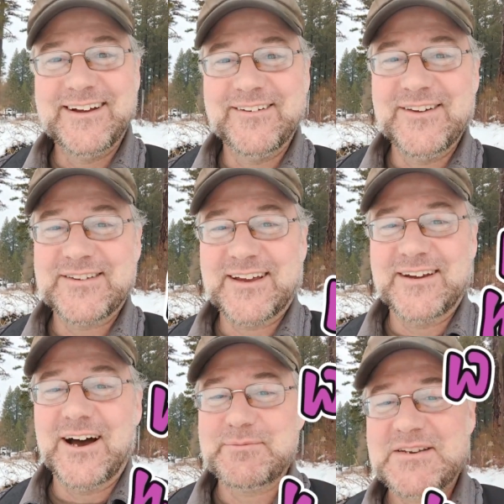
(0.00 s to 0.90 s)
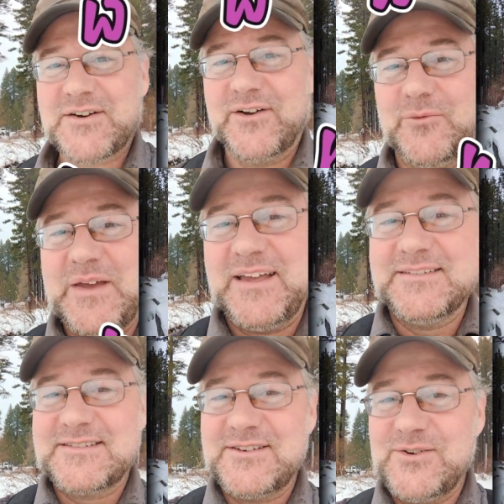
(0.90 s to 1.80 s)
you know, using non-material
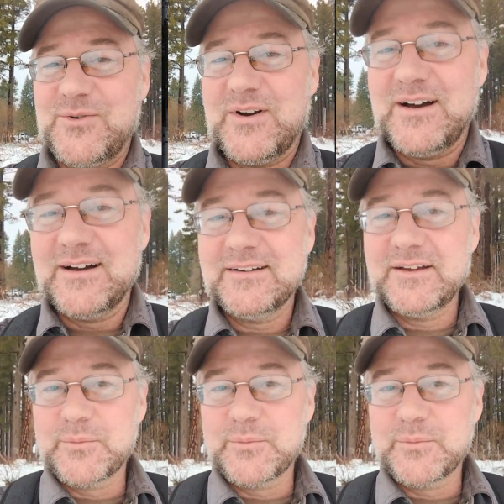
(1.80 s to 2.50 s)
means to uh,